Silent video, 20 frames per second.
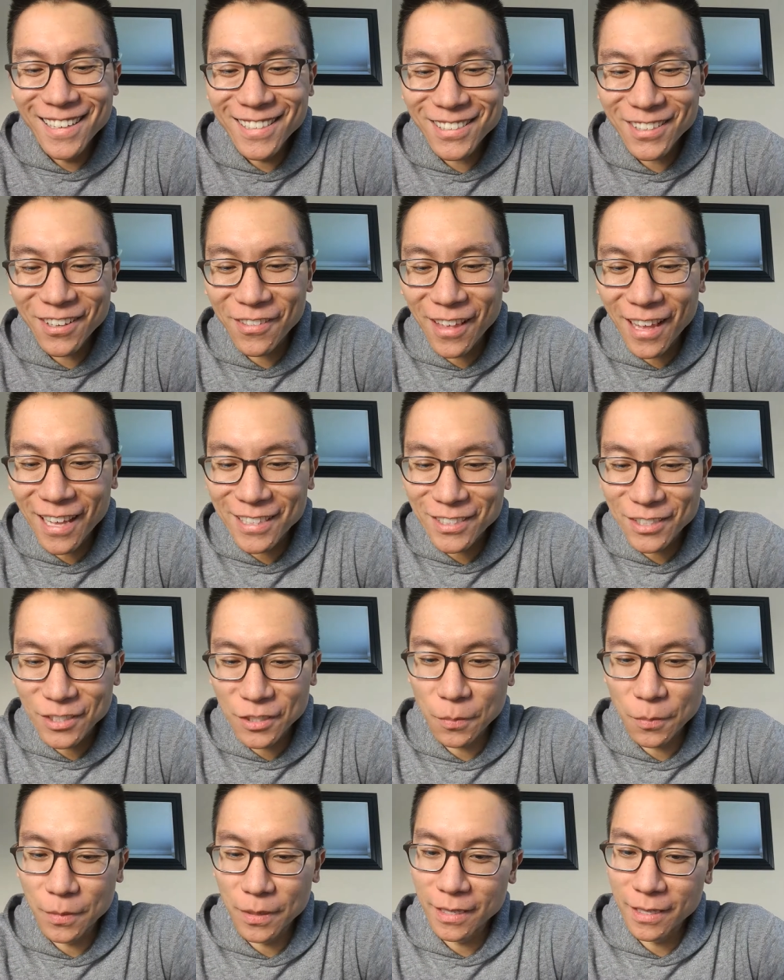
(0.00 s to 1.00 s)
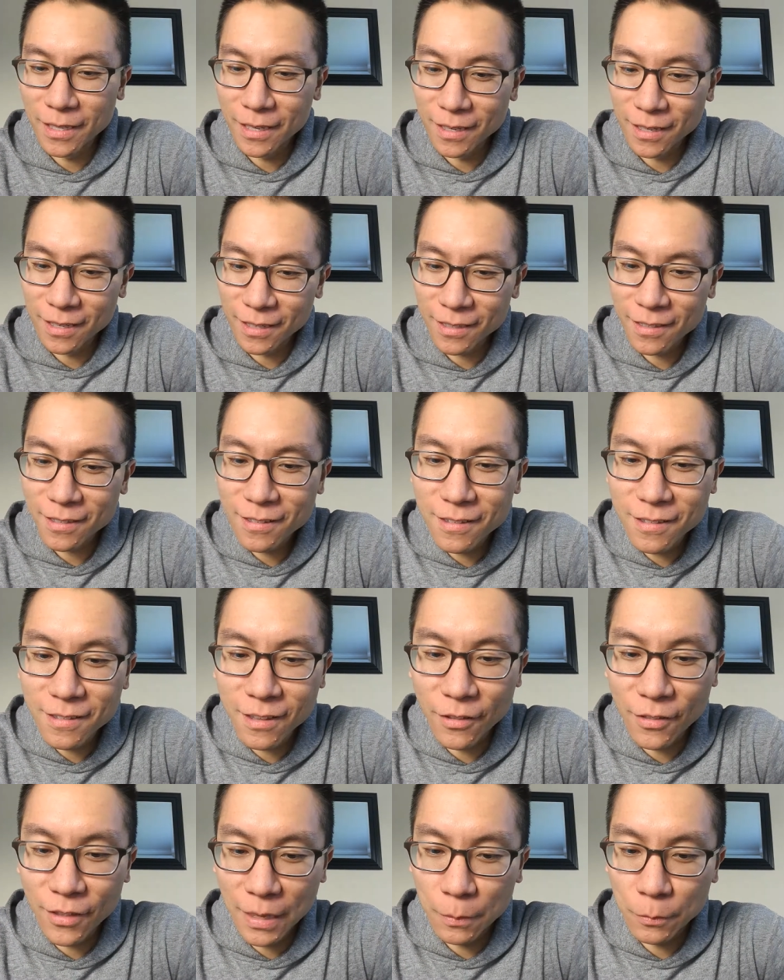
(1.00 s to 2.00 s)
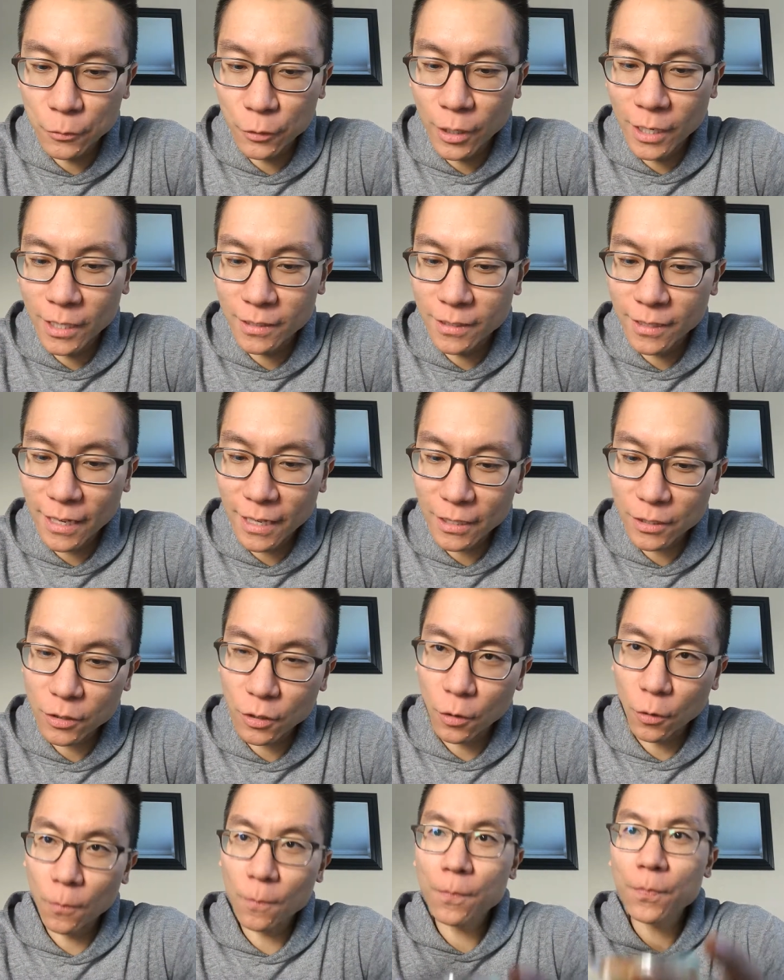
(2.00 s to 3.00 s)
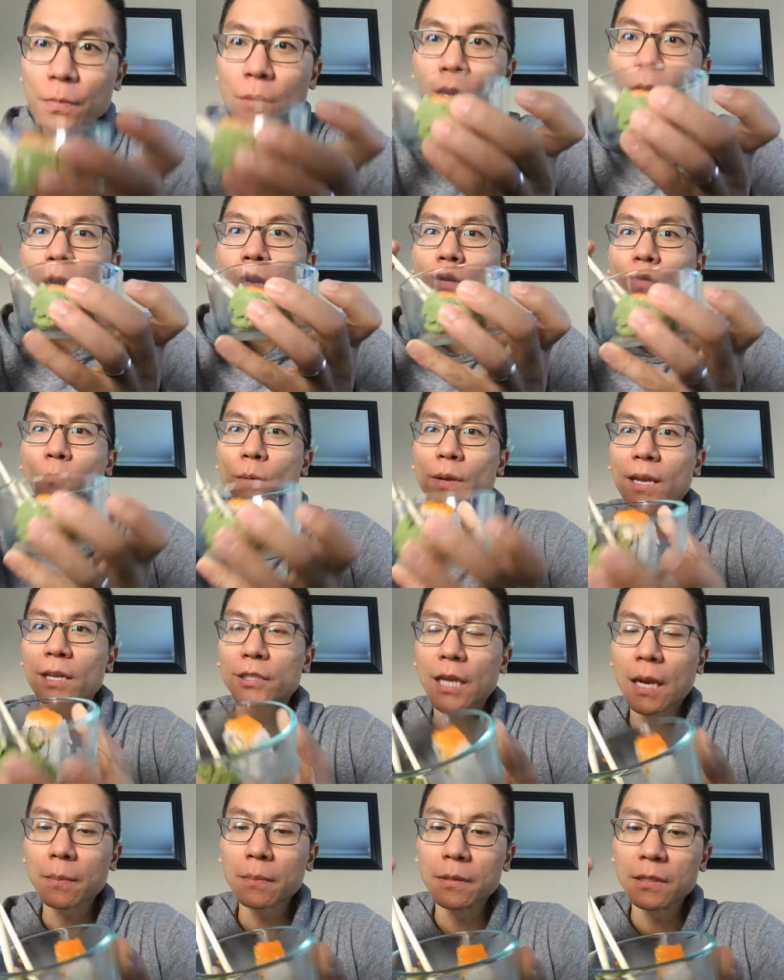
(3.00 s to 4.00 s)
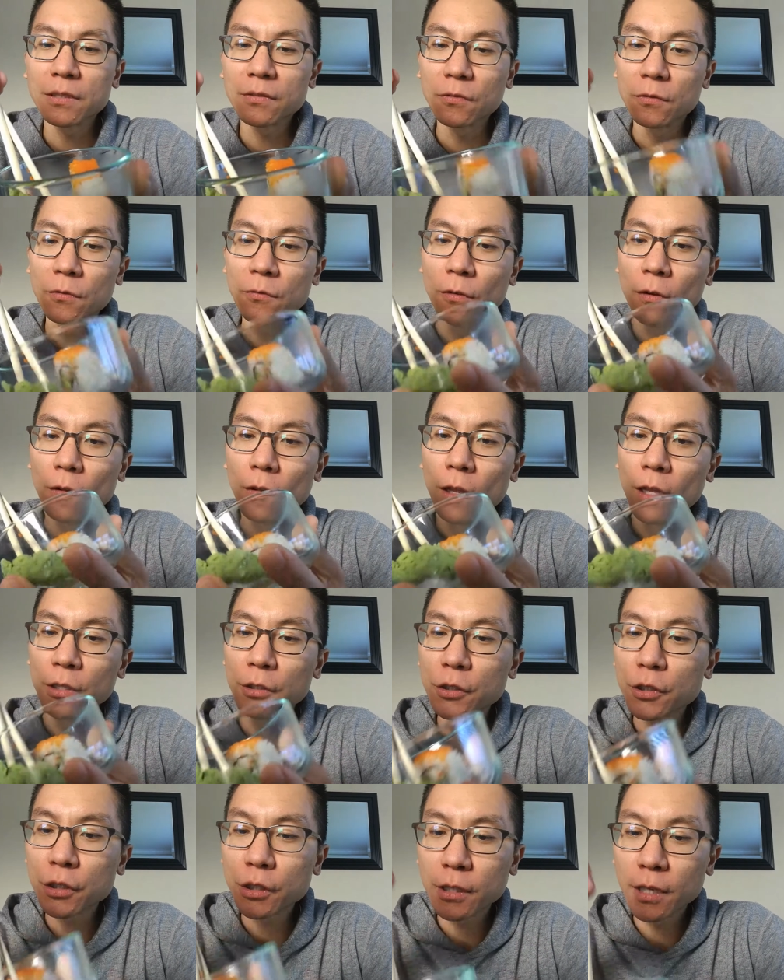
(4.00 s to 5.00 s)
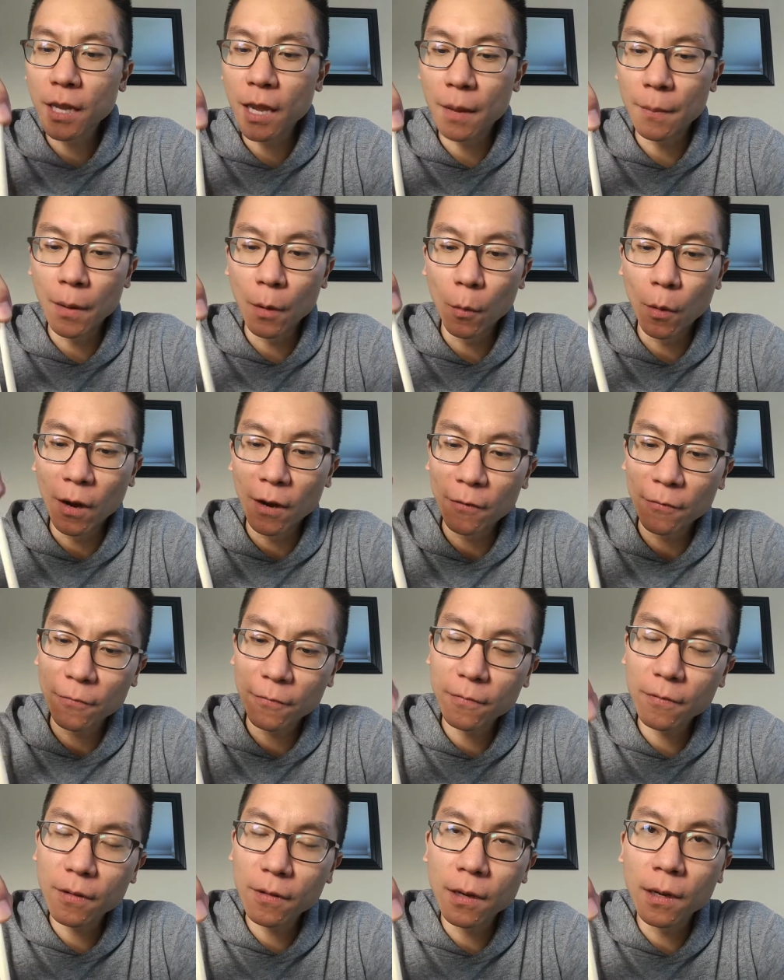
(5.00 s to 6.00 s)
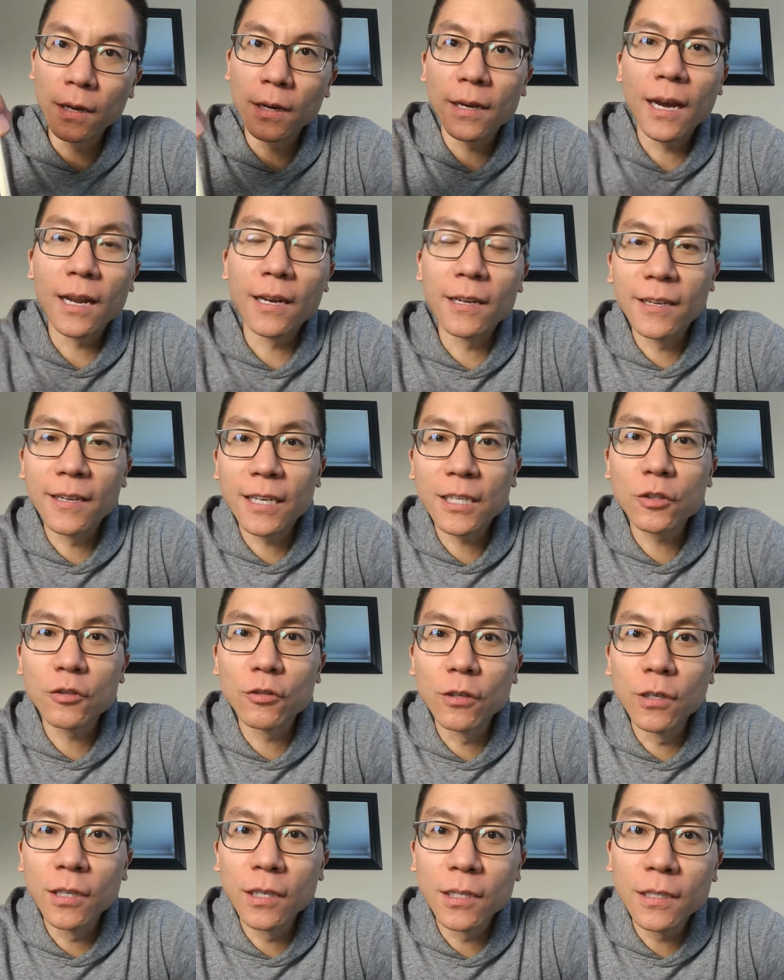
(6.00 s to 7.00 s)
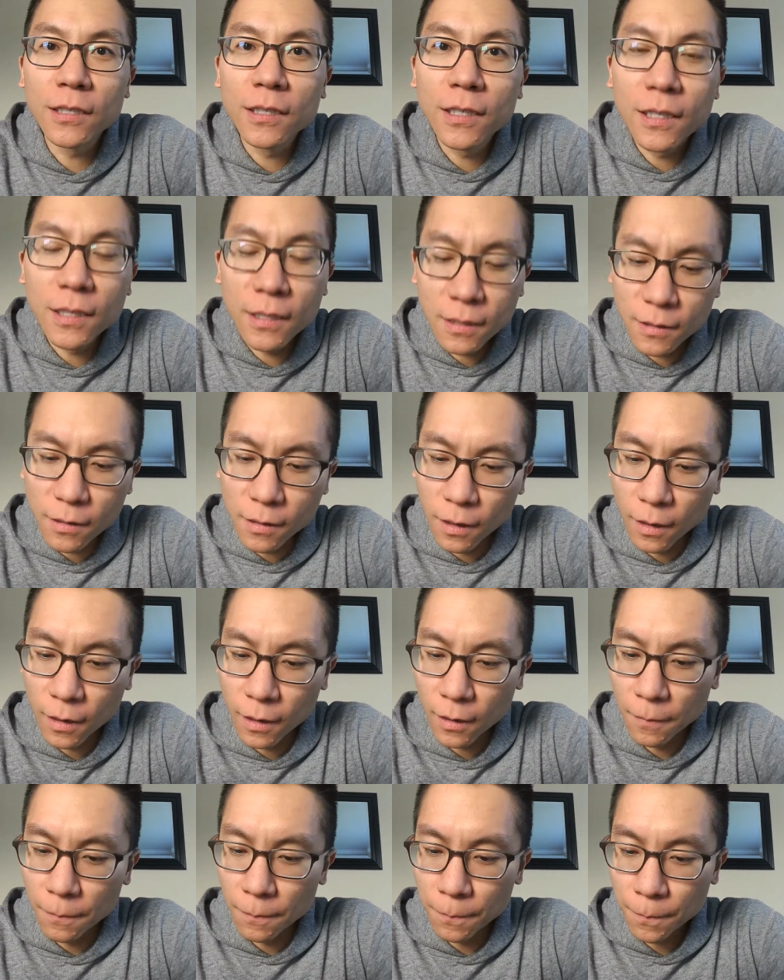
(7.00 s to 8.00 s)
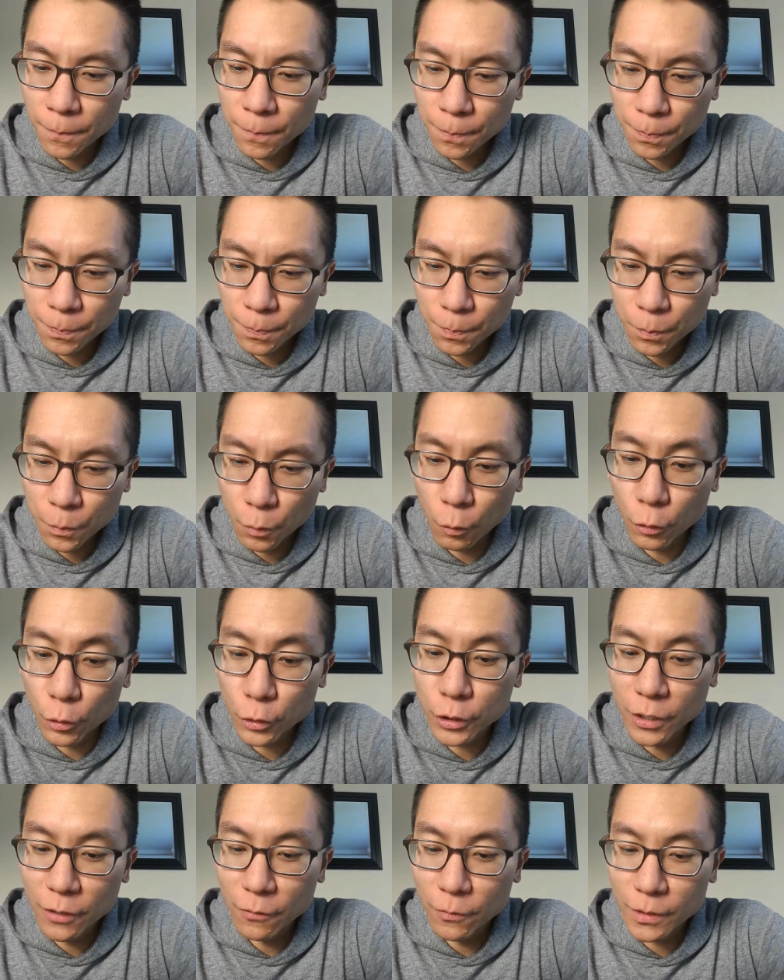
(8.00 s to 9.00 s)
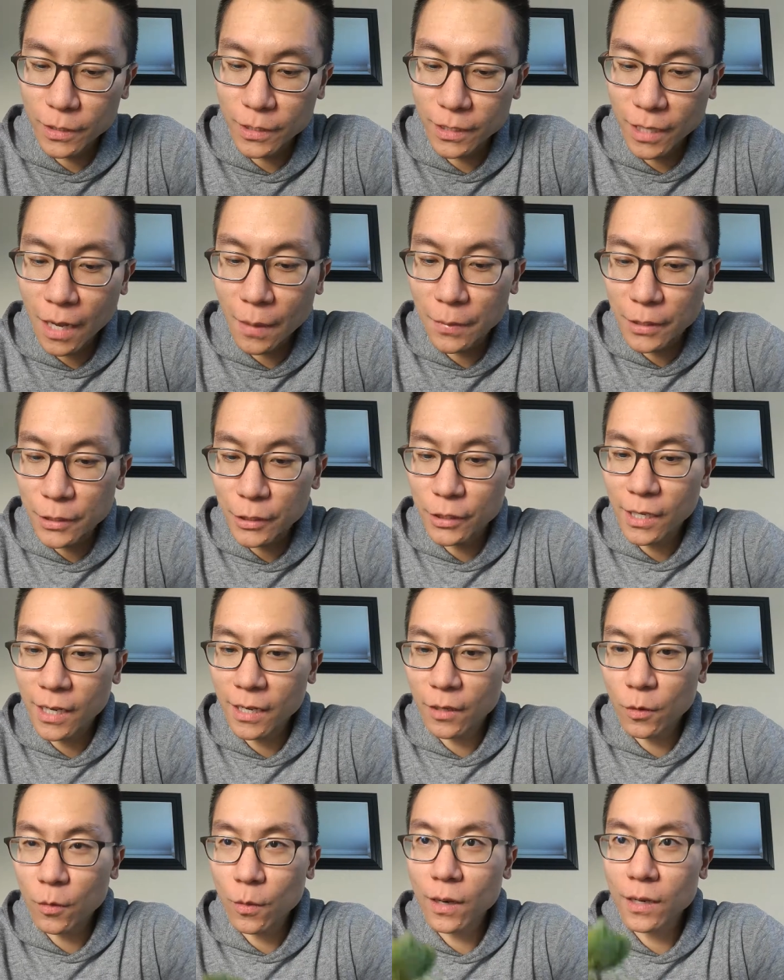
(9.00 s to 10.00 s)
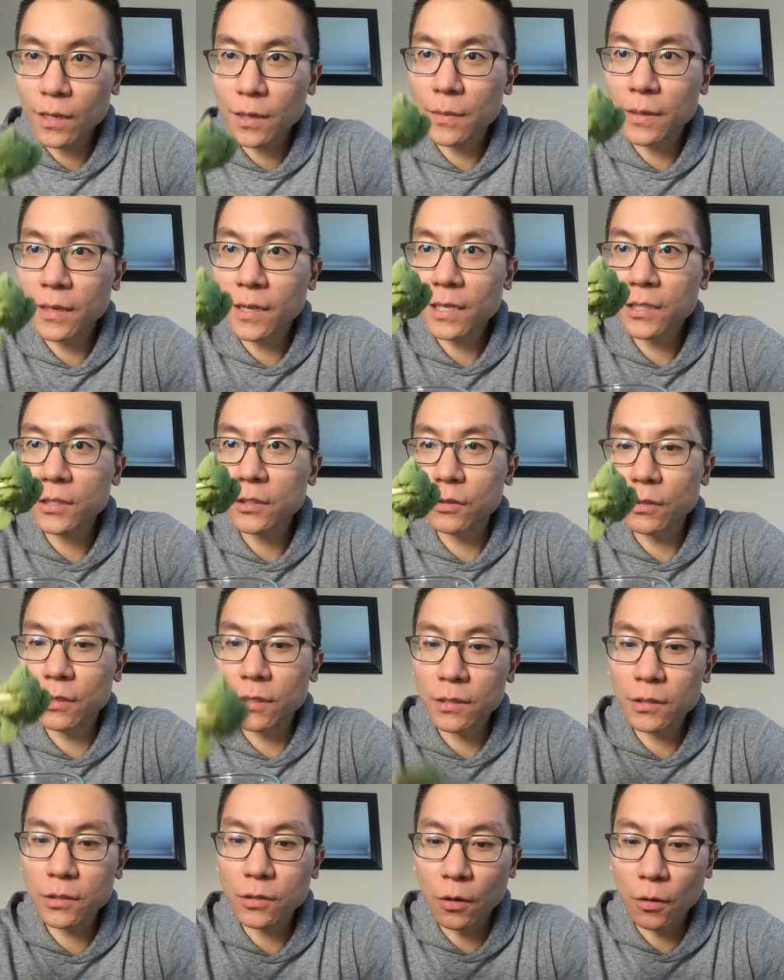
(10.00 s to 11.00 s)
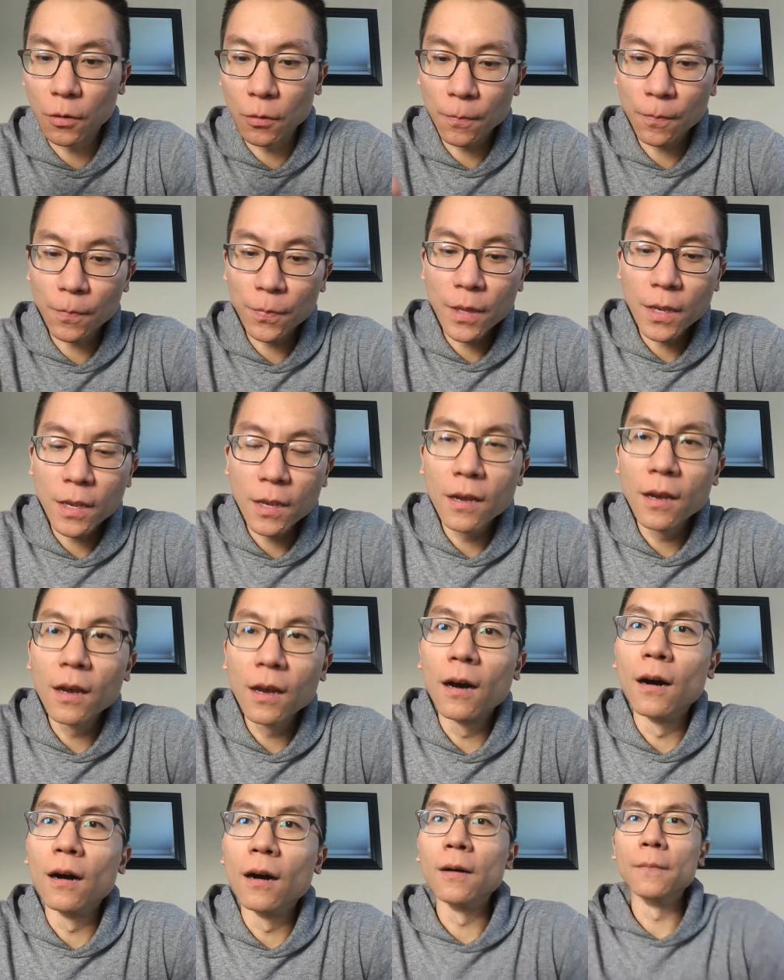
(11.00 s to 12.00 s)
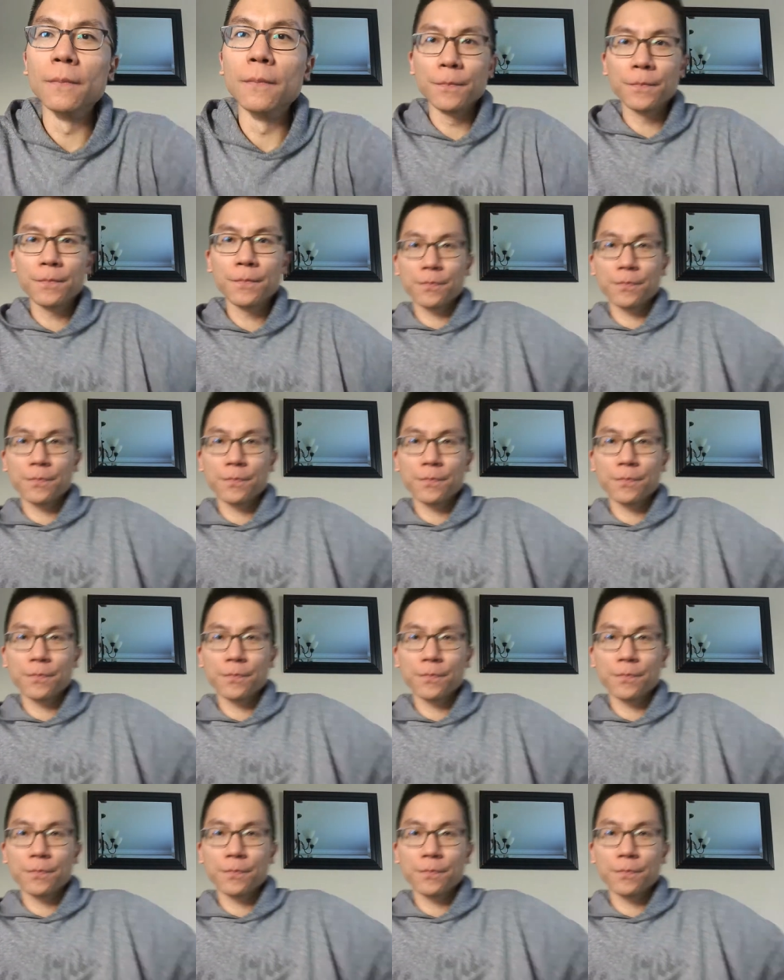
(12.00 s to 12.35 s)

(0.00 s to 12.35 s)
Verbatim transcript: so, that's going to be uh, the thing I'm trying today. So, we had Japanese food for lunch, and my wife uh, got an extra um, portion of wasabi. She got quite a bit extra. So, um,